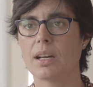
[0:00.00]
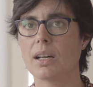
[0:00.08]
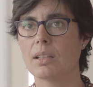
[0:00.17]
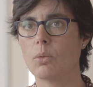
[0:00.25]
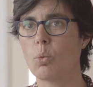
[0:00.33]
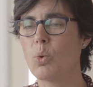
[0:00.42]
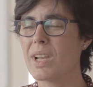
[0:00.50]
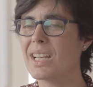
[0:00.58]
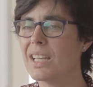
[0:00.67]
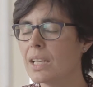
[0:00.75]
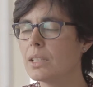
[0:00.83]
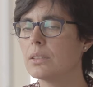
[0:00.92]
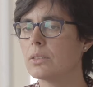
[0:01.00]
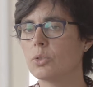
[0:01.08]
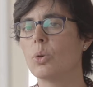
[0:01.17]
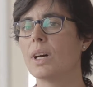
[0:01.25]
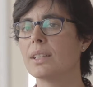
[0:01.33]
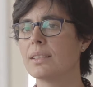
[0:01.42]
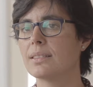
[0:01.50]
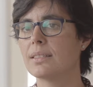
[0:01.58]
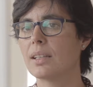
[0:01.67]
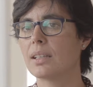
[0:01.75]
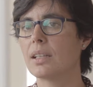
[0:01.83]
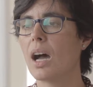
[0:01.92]
And we need to
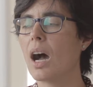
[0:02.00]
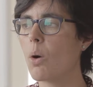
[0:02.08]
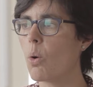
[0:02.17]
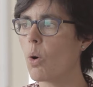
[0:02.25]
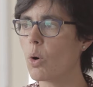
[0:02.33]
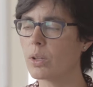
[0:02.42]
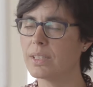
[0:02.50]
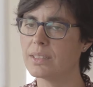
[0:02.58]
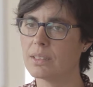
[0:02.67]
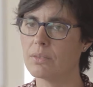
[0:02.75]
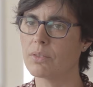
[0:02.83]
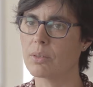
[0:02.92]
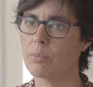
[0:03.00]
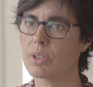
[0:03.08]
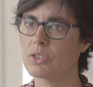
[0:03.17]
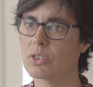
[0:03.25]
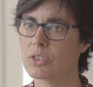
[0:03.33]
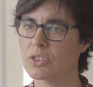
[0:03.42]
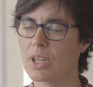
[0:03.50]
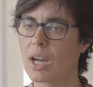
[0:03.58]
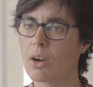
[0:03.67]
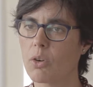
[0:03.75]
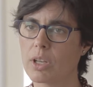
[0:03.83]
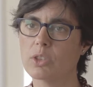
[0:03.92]
understand how all these different measures
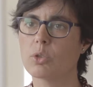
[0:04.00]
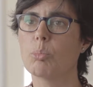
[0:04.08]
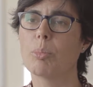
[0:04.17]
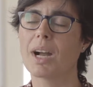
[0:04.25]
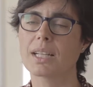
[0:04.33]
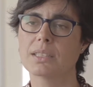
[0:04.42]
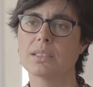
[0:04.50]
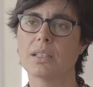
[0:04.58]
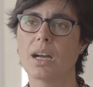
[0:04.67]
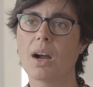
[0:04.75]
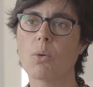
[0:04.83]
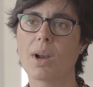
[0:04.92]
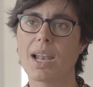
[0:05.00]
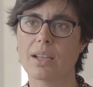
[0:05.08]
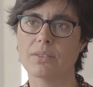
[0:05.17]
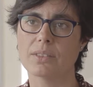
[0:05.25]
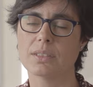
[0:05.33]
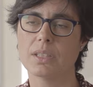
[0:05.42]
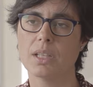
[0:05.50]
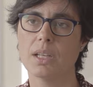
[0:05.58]
are going to impact our lives